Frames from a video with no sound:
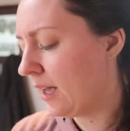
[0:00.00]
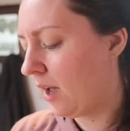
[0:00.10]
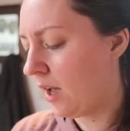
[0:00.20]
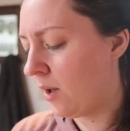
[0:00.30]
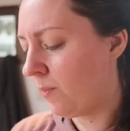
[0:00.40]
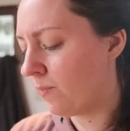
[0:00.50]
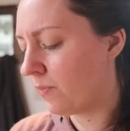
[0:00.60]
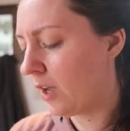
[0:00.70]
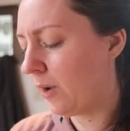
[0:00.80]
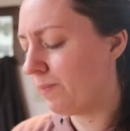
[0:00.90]

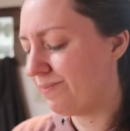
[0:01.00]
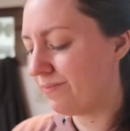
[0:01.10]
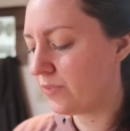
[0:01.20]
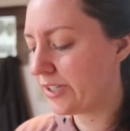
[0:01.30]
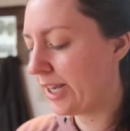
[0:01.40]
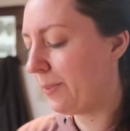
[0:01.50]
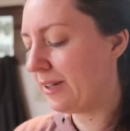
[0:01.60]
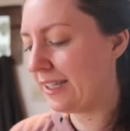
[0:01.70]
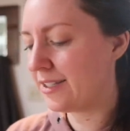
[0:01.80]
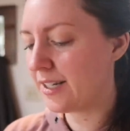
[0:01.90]
Um, I
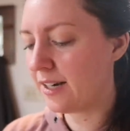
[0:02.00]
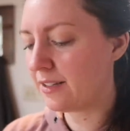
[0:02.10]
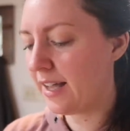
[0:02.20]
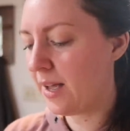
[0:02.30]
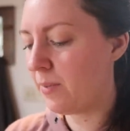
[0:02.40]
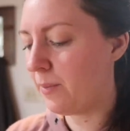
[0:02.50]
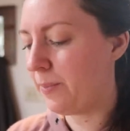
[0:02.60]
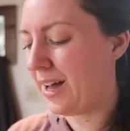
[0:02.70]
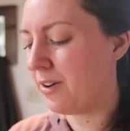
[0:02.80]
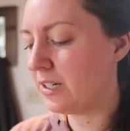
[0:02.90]
typically start them
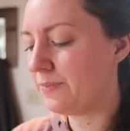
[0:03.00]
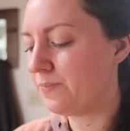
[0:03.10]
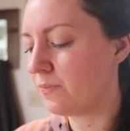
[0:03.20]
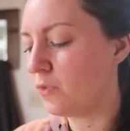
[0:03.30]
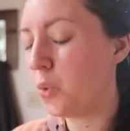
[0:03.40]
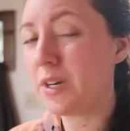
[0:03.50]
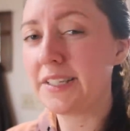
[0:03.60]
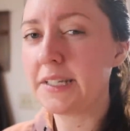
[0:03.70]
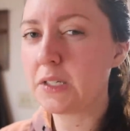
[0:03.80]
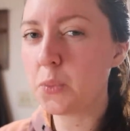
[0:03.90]
about four to
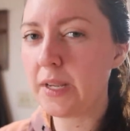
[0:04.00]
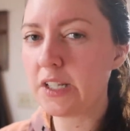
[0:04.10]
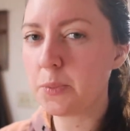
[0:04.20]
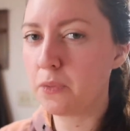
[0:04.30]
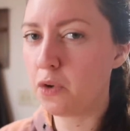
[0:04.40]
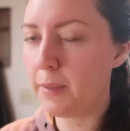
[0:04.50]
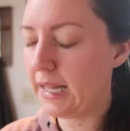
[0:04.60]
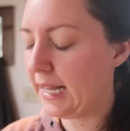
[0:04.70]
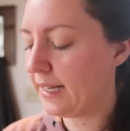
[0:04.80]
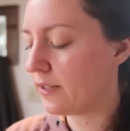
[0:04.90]
six weeks before
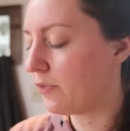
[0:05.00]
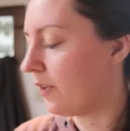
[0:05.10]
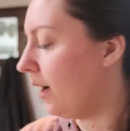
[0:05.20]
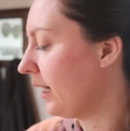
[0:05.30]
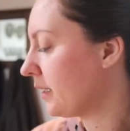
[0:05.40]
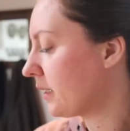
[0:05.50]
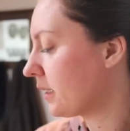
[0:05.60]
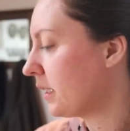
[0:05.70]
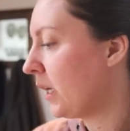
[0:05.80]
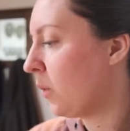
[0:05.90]
my last frost,